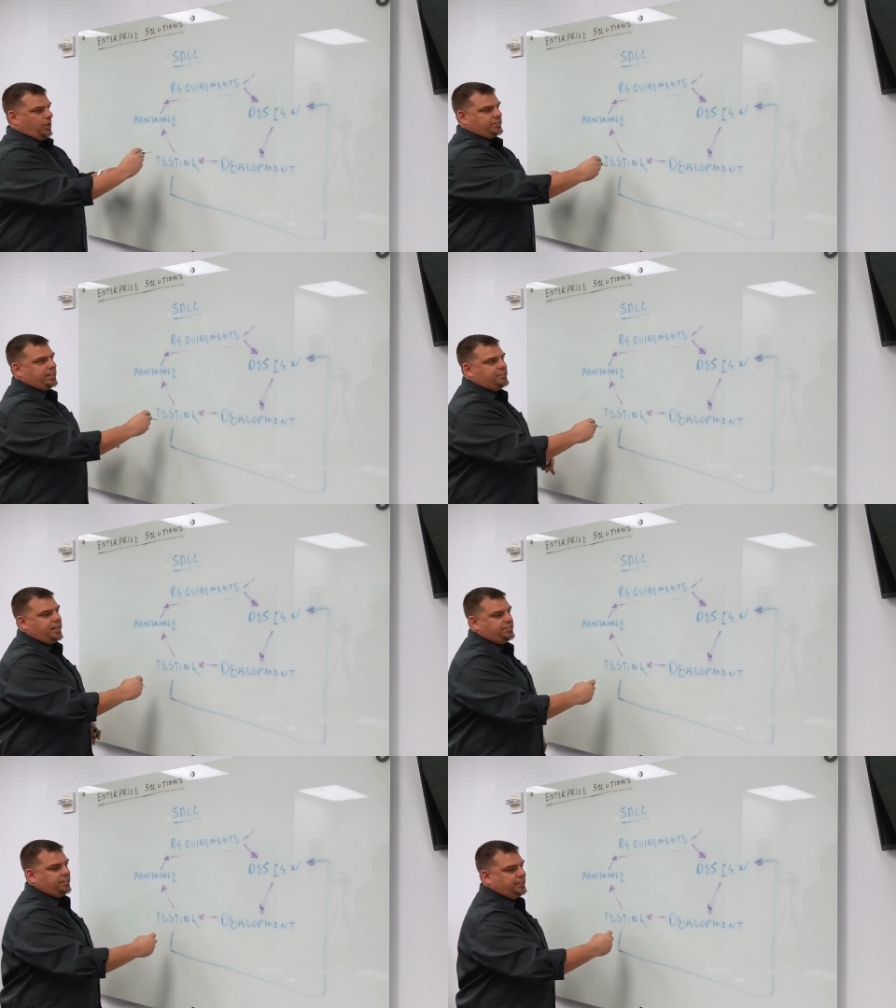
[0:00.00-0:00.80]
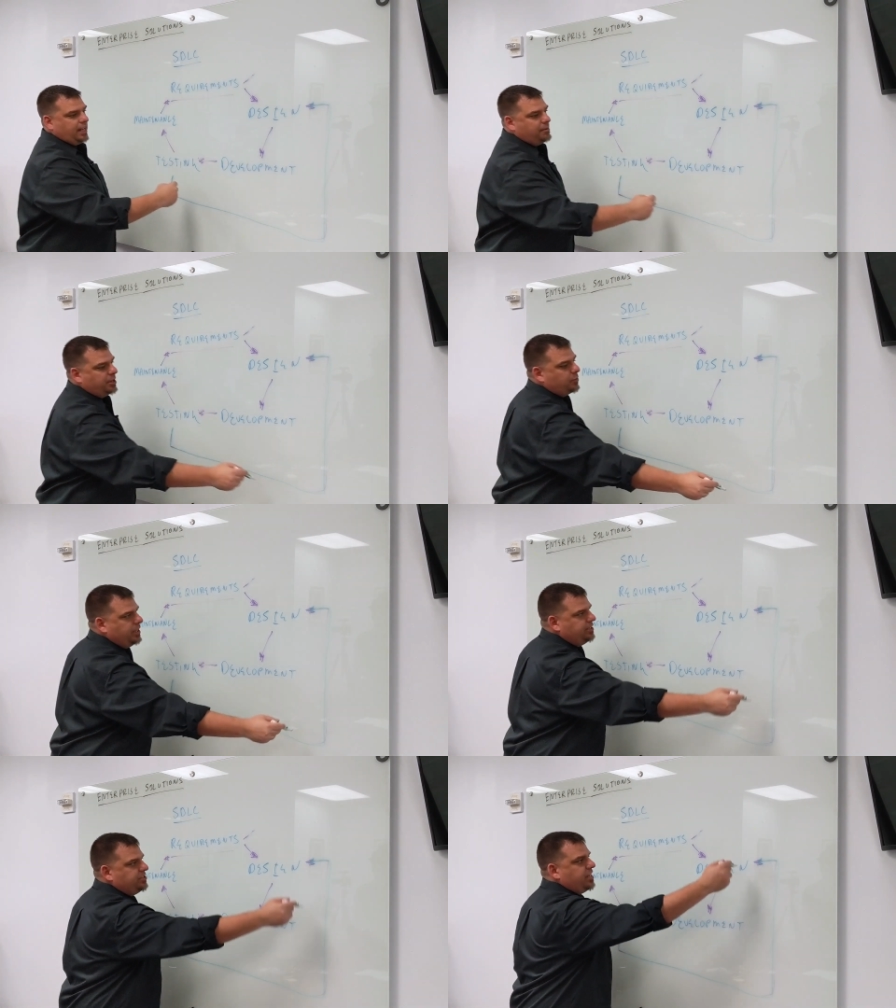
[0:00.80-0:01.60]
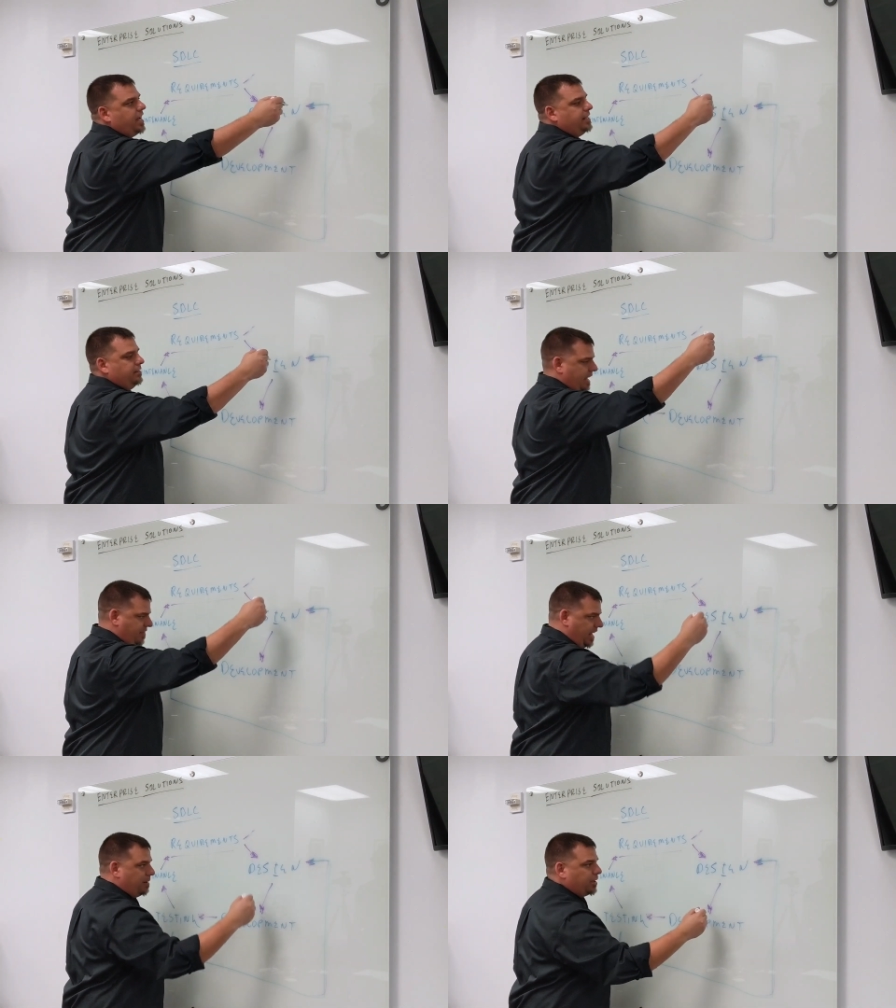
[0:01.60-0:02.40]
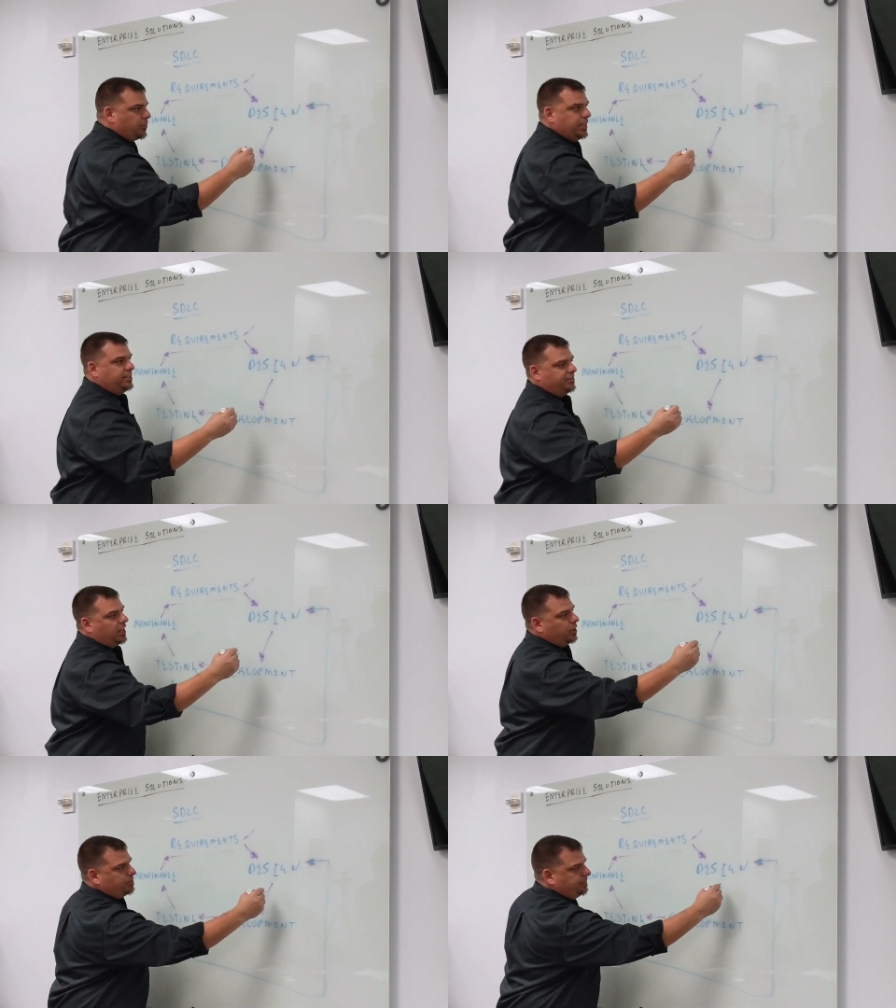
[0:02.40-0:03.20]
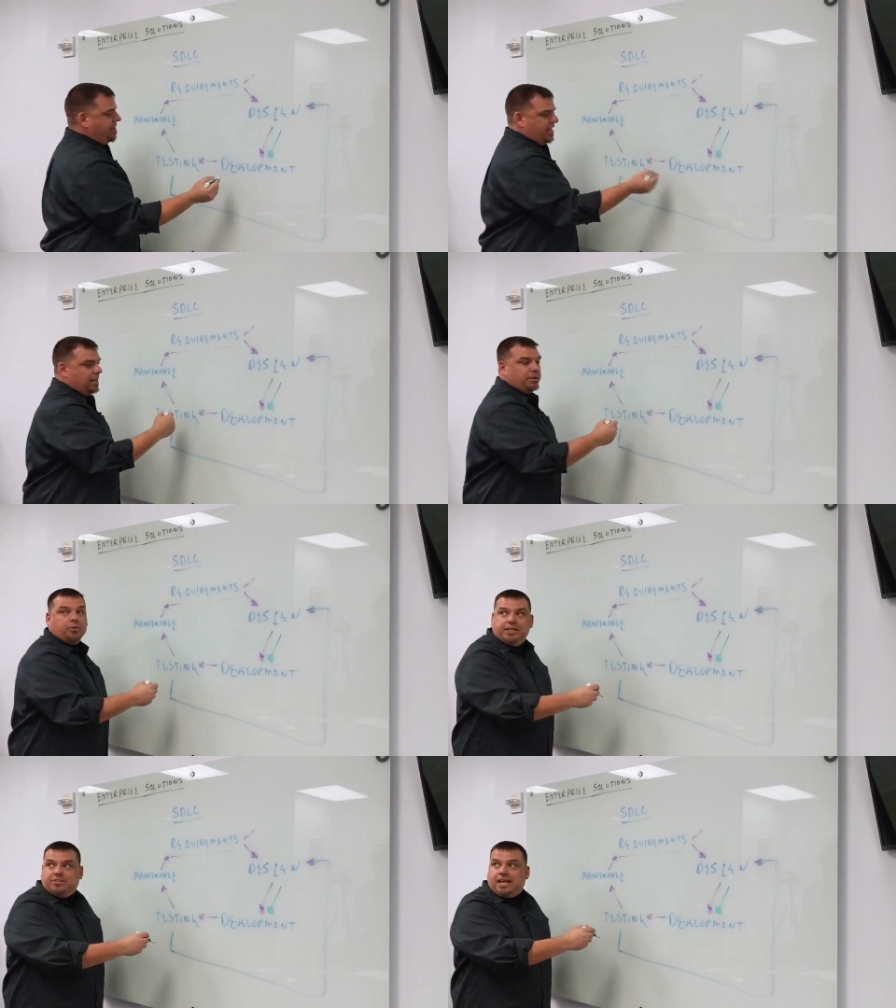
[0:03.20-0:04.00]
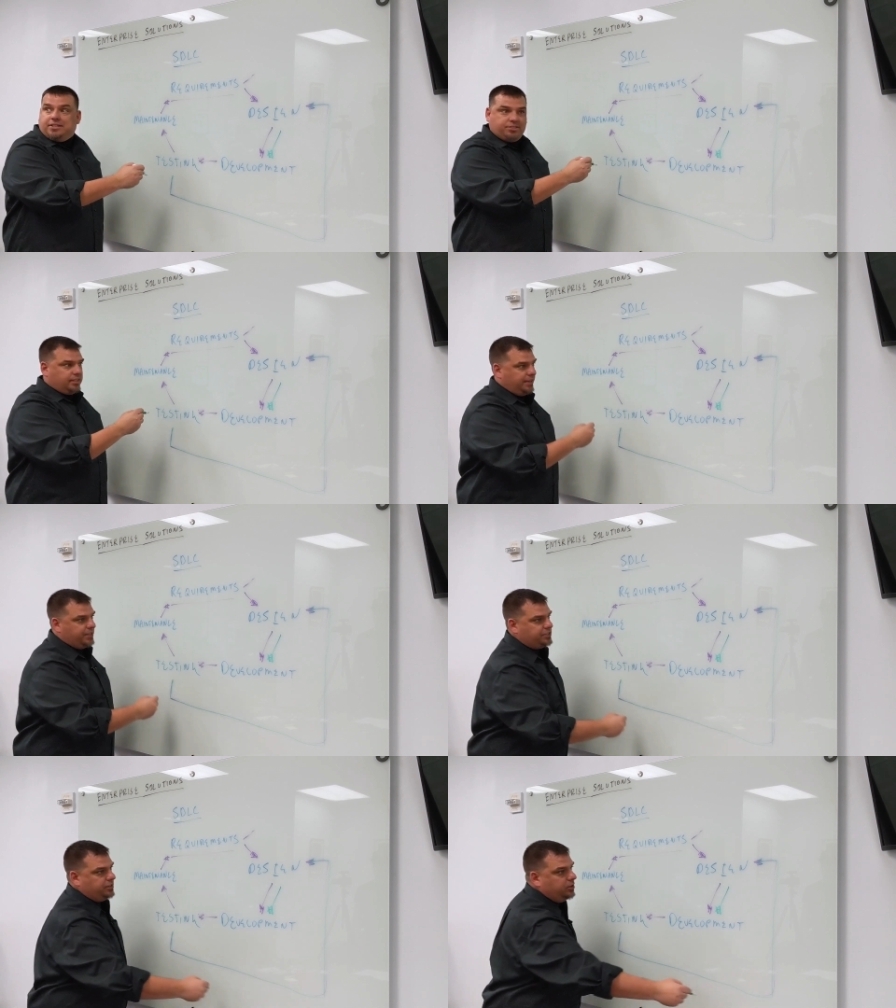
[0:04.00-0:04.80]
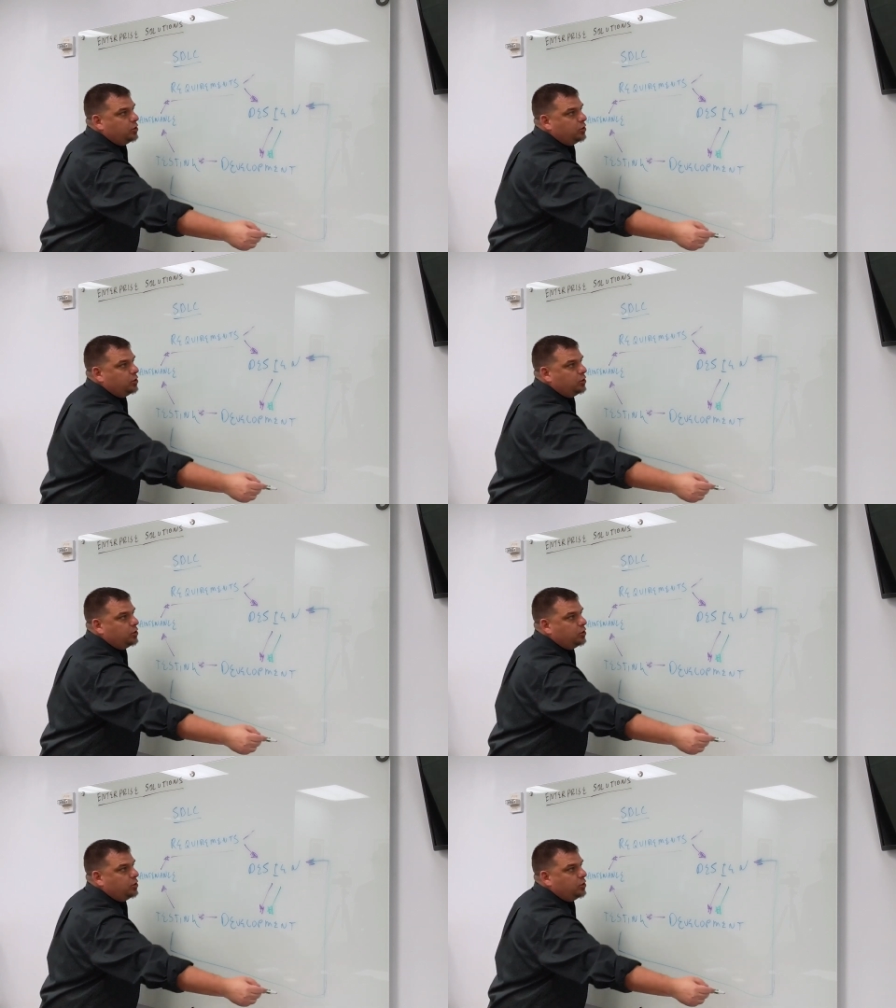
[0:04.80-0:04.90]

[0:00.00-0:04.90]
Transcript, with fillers: once I test it, I'm going to redesign, and then I'm going to redevelop, and then I'm going to retest. And this